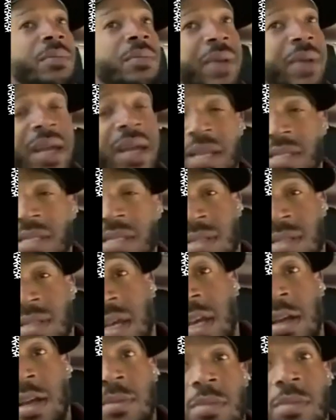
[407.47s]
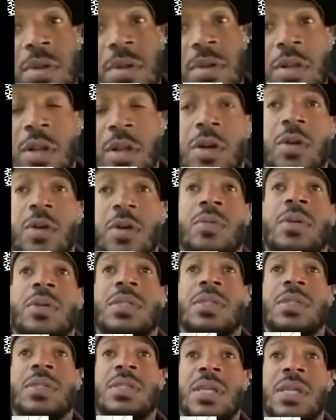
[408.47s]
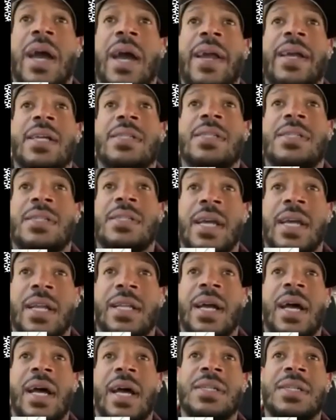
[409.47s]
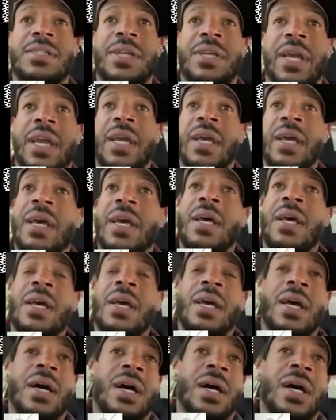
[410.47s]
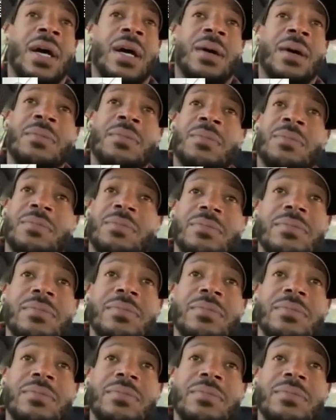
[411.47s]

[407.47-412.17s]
make it STEAM, you know, science, technology, um,